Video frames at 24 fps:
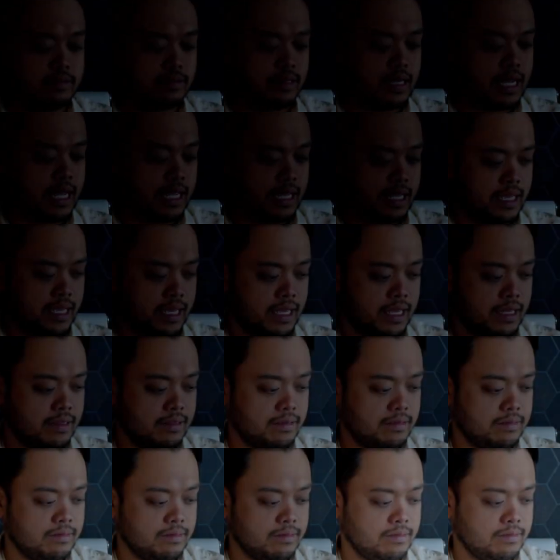I
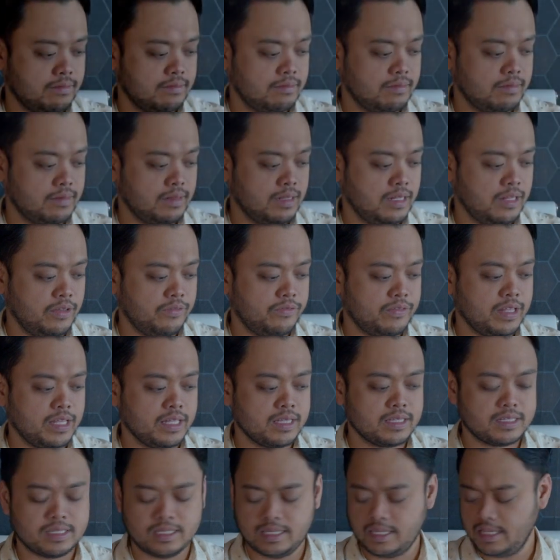can lift
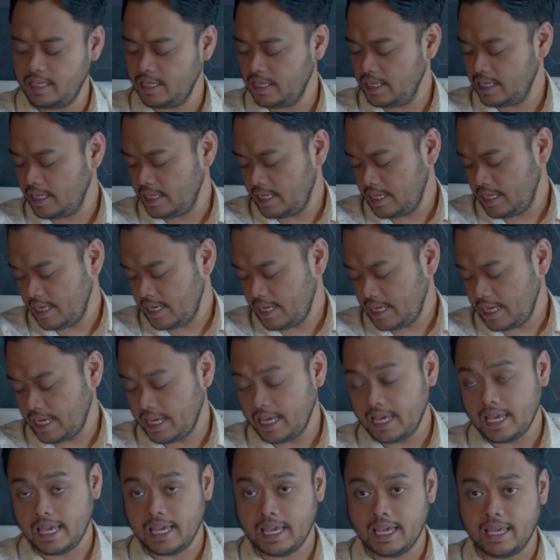it
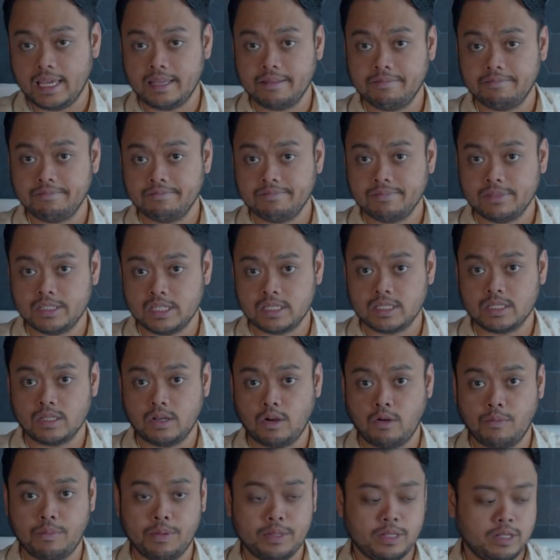and just
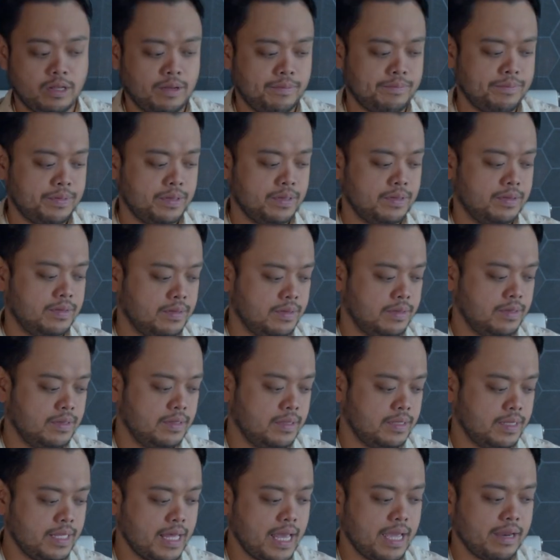open up
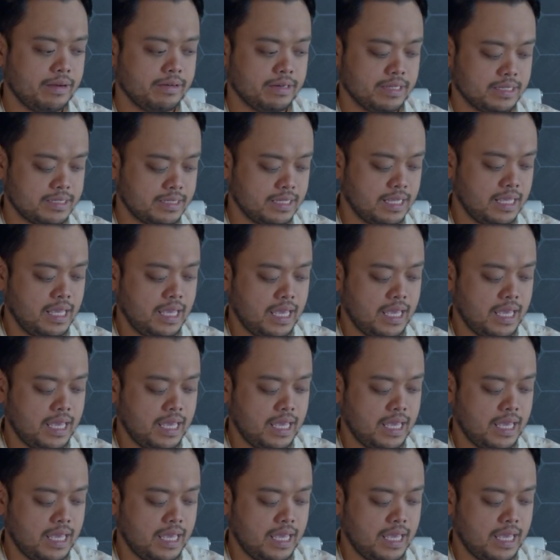the iris.